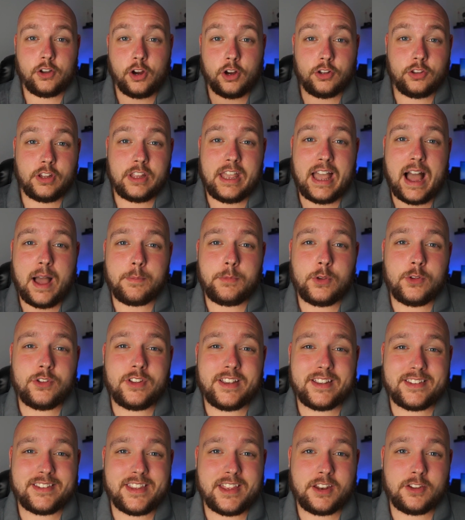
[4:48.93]
Currently, I'm
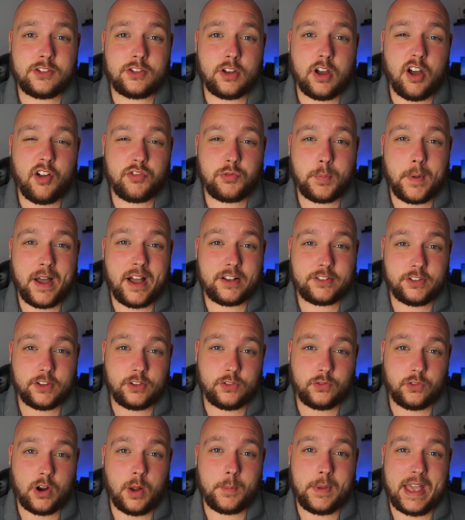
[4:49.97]
using a set of soft
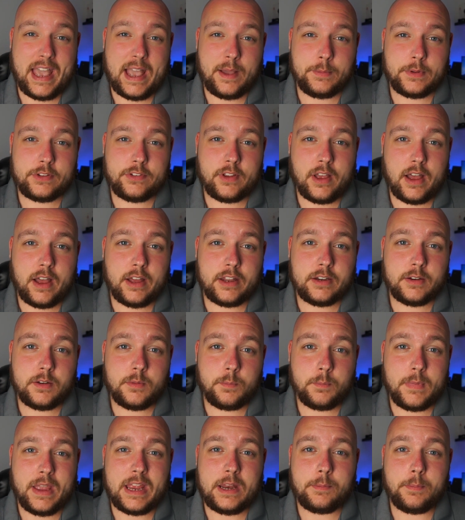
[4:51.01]
boxes from
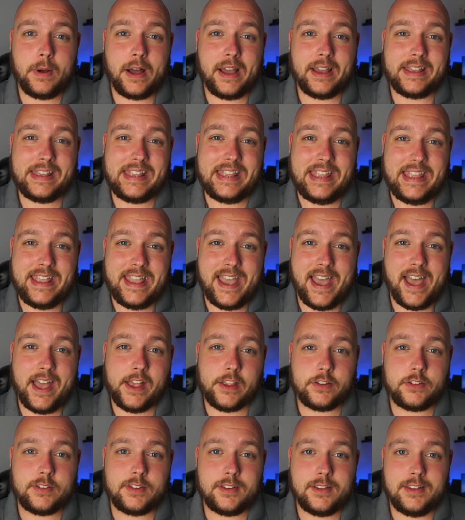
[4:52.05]
Amazon made by
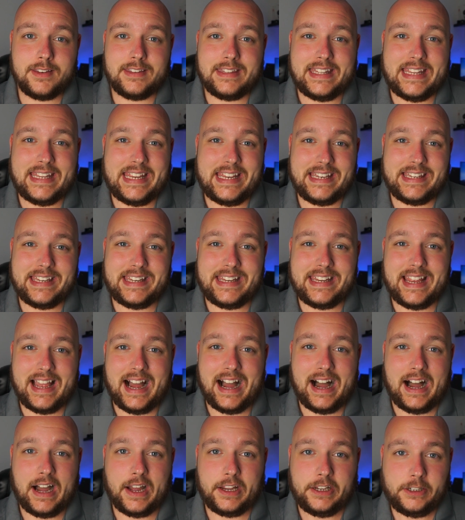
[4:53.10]

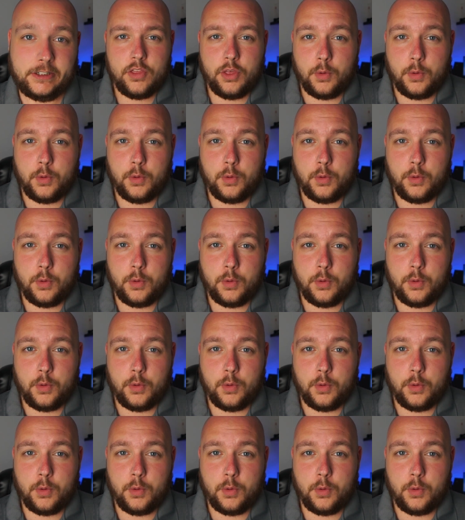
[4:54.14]
ESDDI.